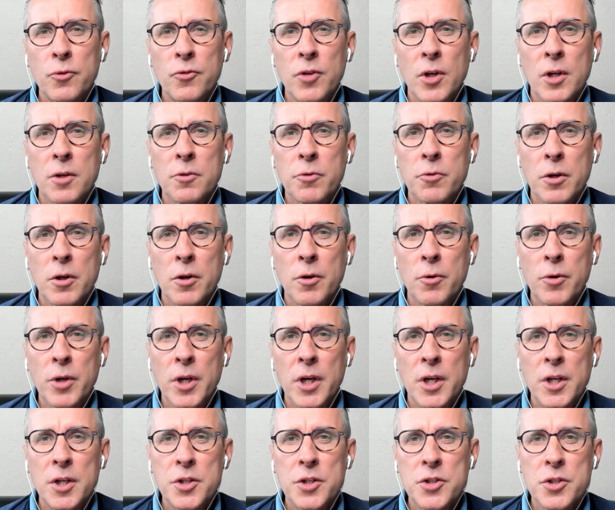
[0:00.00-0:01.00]
central
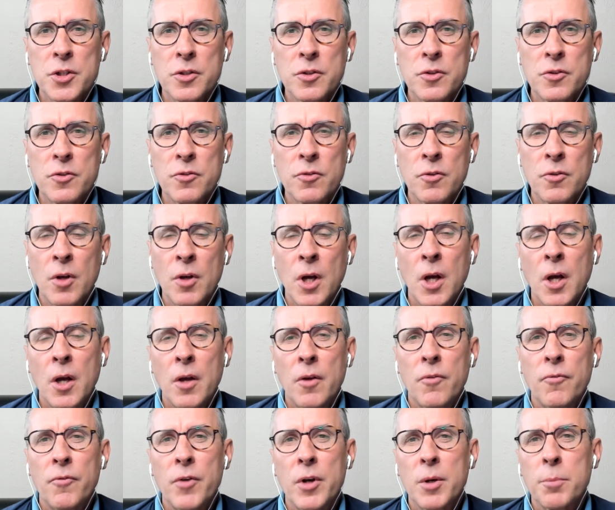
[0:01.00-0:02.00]
locations,
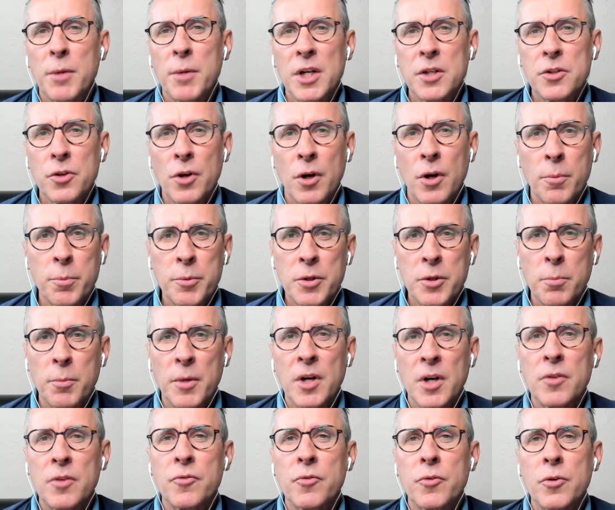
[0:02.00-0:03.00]
very much
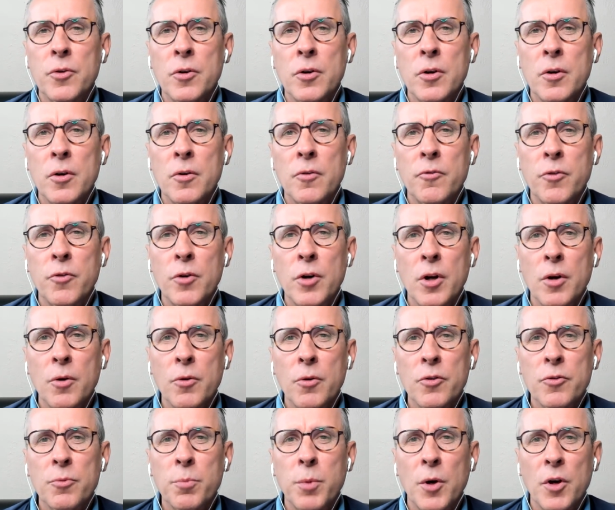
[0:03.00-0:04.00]
optimized for
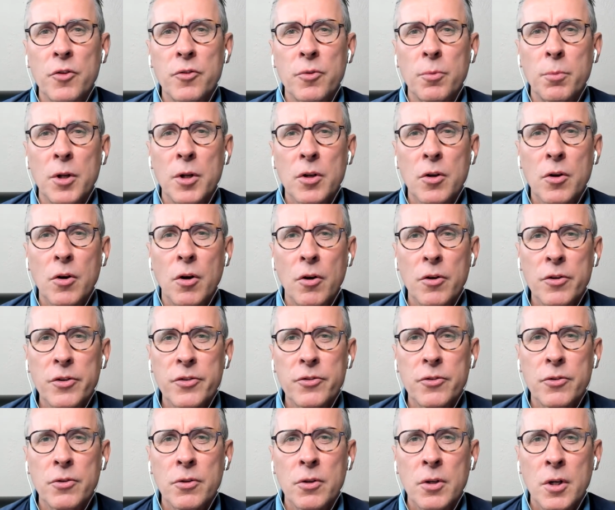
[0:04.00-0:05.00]
lowest possible
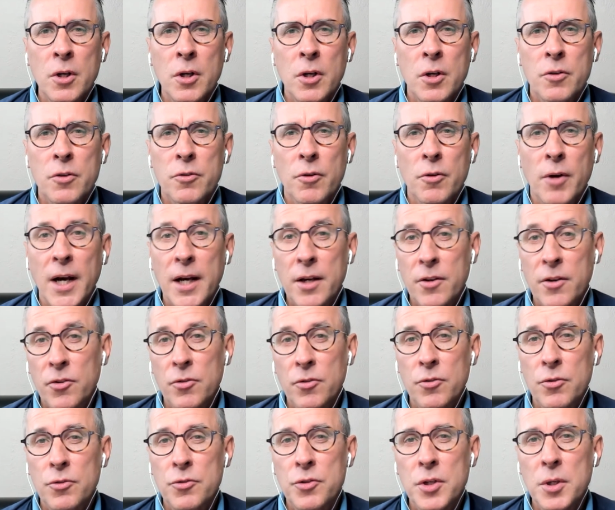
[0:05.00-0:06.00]
cost. So
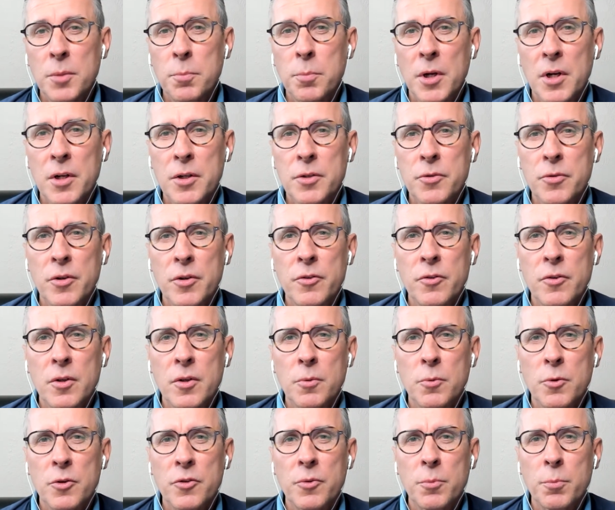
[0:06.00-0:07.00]
access to cheap
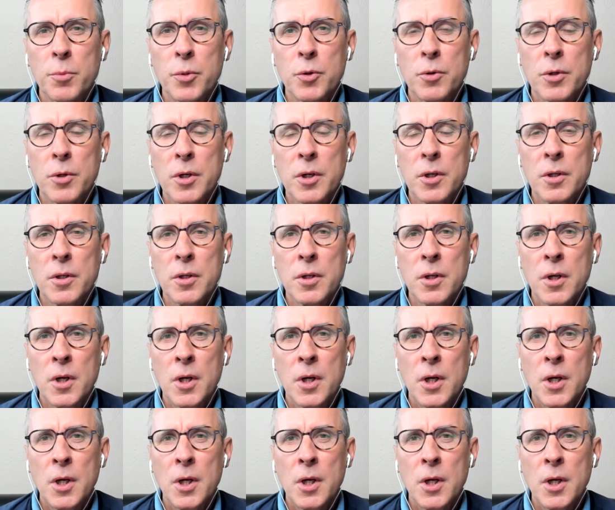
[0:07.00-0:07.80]
electricity was important.